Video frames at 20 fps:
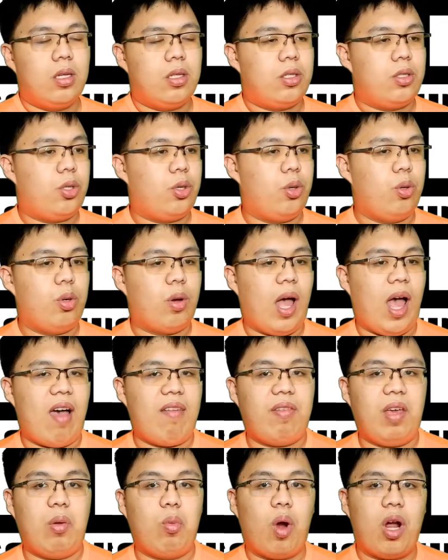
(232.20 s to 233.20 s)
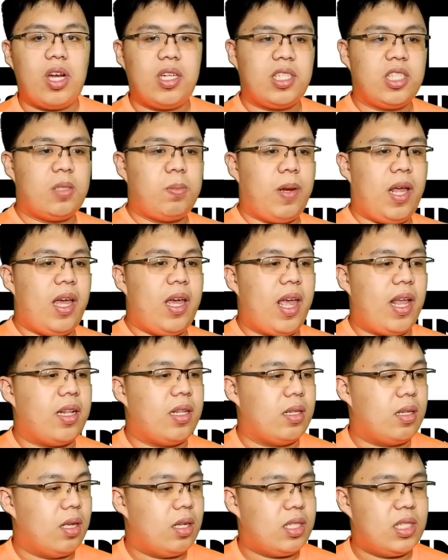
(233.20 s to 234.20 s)
to have a wireless display, and
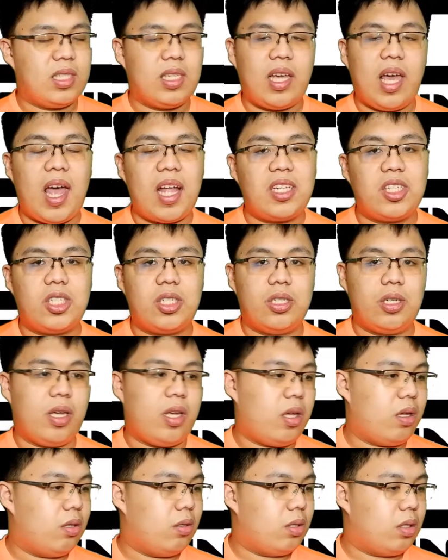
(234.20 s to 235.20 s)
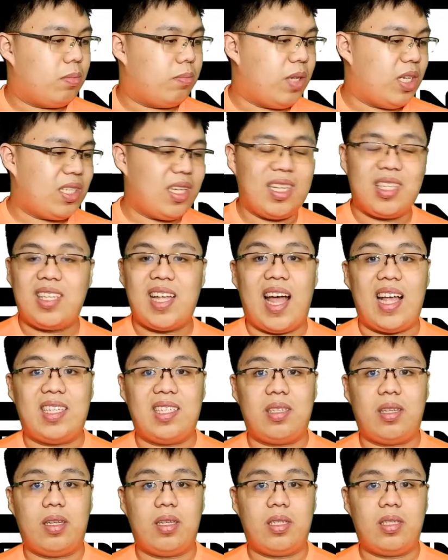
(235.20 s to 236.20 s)
Sketch basically
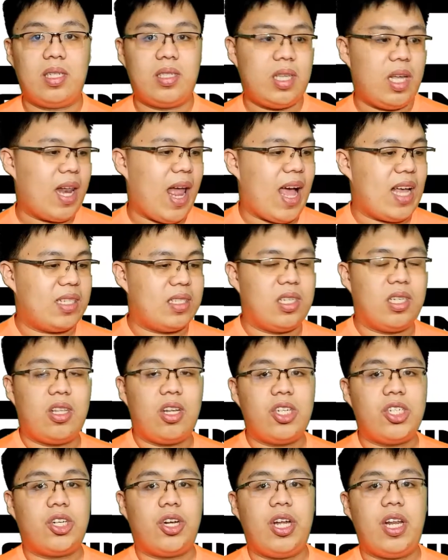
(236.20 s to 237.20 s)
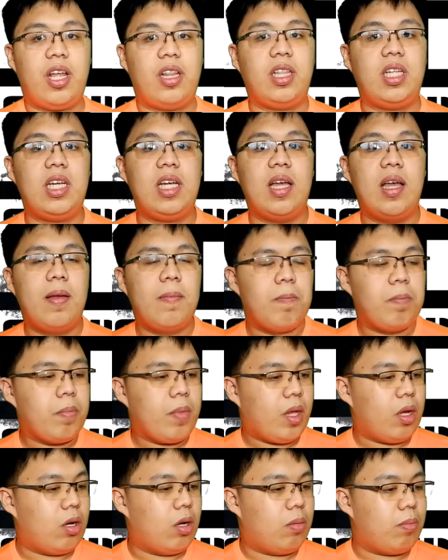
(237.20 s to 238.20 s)
still has the touchscreen and the
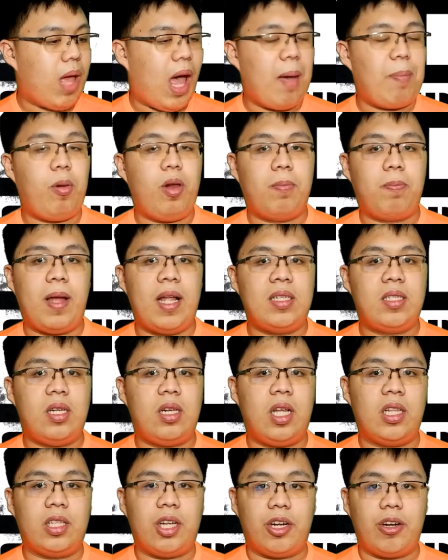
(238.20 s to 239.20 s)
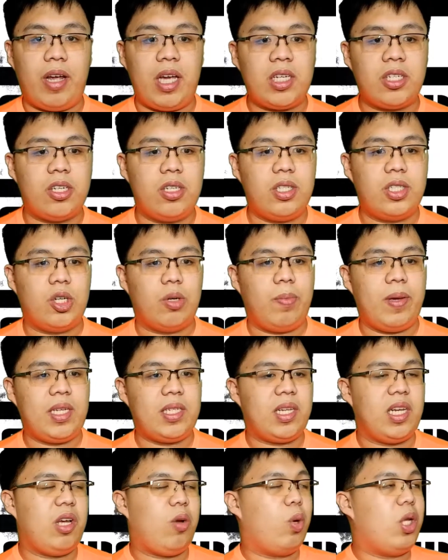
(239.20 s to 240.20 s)
Apple Pencil integration. So
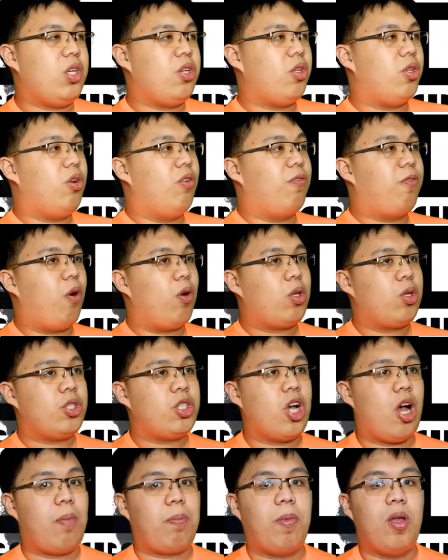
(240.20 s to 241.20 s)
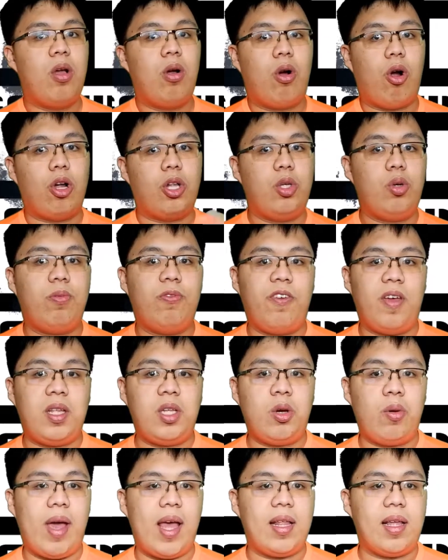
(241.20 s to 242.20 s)
basically, when you do Photoshop or do
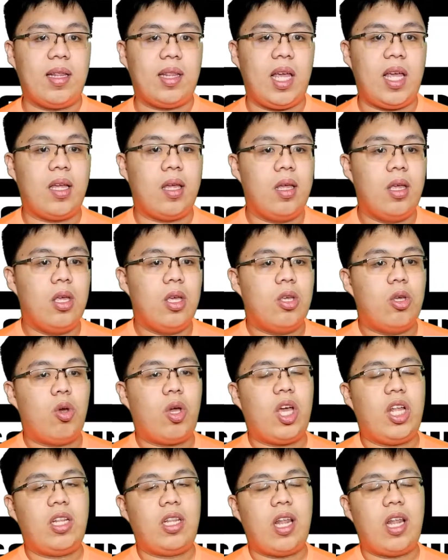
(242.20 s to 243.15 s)
video editing, you can